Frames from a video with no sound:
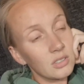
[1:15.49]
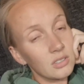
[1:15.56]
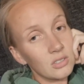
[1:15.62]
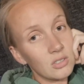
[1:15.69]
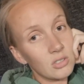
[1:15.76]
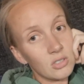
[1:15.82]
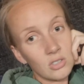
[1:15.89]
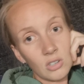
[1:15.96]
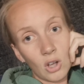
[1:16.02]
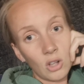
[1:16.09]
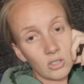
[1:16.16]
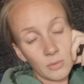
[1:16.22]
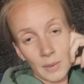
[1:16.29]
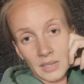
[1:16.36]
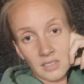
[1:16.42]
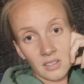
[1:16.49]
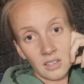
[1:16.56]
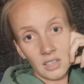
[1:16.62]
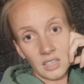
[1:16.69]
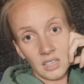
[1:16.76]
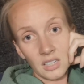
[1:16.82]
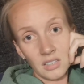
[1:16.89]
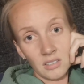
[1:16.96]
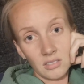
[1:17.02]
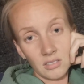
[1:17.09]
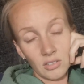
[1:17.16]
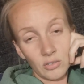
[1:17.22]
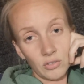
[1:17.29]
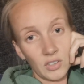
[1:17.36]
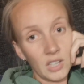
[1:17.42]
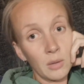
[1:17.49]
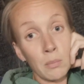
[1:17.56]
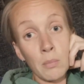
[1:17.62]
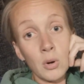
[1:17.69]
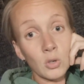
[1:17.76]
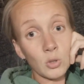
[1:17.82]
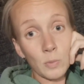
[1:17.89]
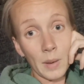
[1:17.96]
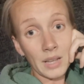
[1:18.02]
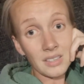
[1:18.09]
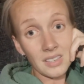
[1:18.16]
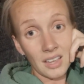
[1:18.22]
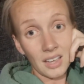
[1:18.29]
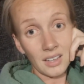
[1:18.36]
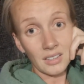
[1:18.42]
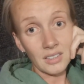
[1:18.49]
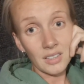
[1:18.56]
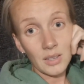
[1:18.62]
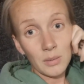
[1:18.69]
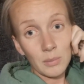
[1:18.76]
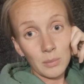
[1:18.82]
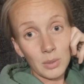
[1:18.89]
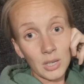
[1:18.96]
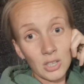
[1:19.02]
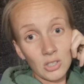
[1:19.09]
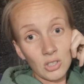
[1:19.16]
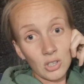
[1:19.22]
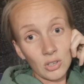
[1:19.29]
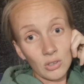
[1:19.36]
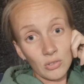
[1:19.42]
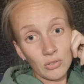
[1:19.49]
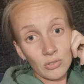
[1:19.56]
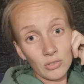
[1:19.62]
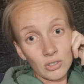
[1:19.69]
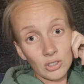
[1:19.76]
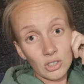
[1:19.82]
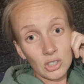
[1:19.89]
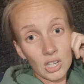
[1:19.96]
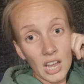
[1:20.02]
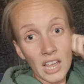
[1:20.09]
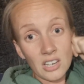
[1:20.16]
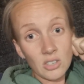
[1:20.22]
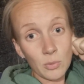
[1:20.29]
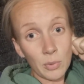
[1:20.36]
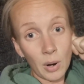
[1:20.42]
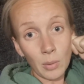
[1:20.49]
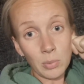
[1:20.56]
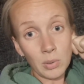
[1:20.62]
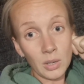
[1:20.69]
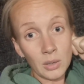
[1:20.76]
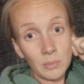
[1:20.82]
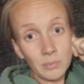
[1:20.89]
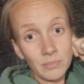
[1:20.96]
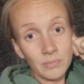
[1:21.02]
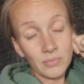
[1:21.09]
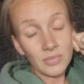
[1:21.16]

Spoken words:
just automatically feel much better because you've shared your problem